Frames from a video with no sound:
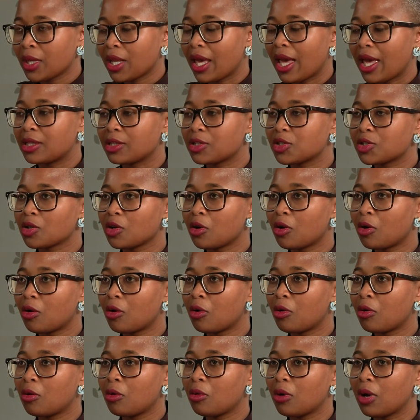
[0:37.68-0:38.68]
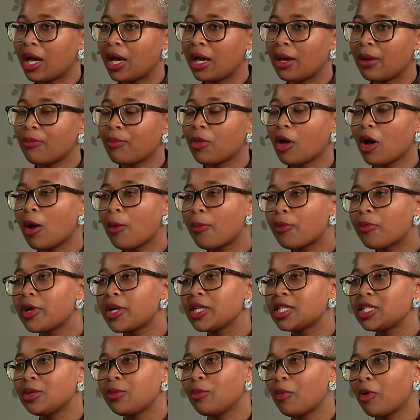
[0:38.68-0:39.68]
And so the
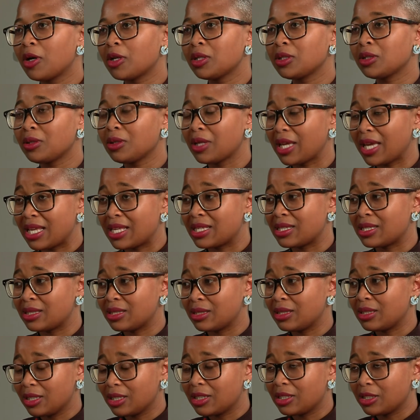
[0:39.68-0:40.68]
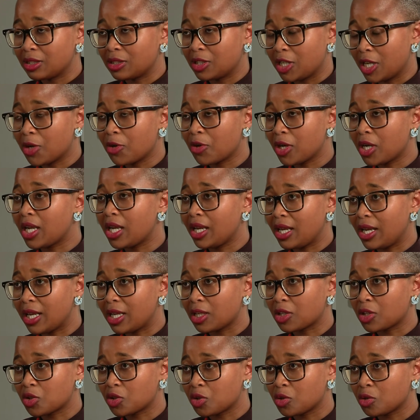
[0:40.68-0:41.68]
operating model is generally
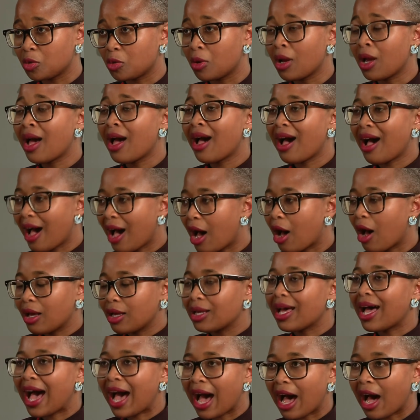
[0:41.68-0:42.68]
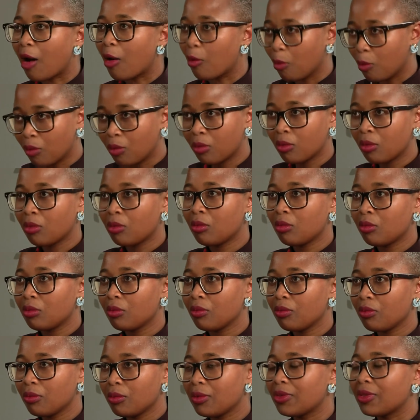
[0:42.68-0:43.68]
linked to how
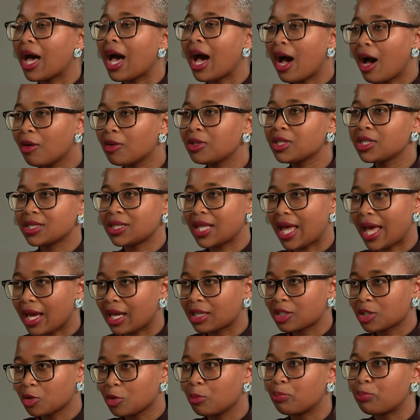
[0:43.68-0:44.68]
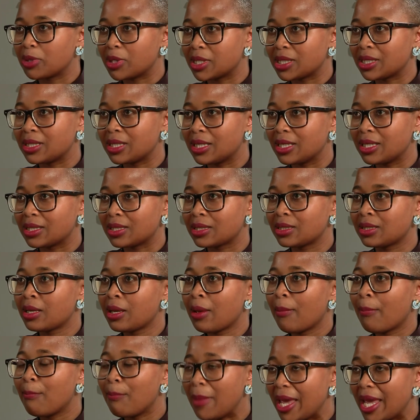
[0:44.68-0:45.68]
does the actual business
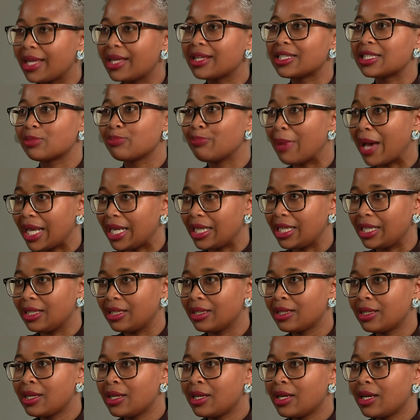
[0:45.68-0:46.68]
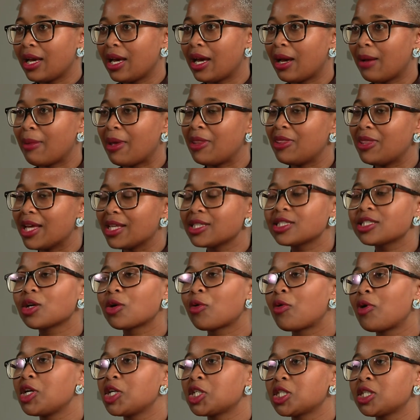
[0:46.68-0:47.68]
make its money? And that's the
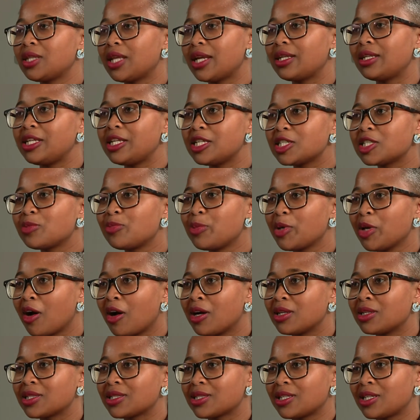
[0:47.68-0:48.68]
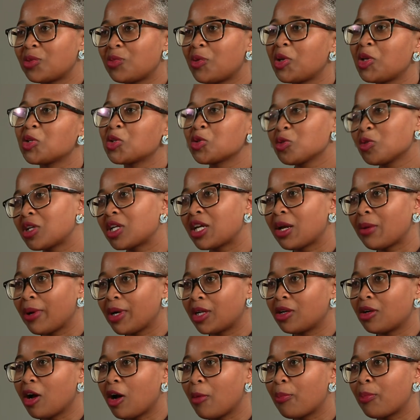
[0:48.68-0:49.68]
question that needs to be answered when you're talking about
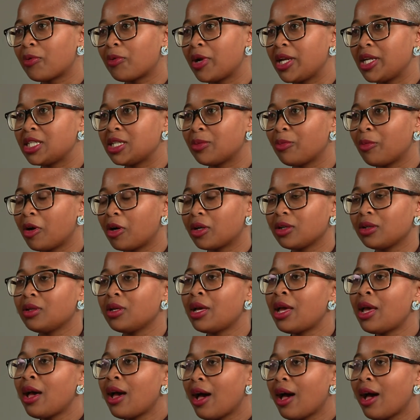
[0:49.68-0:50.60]
an operating model.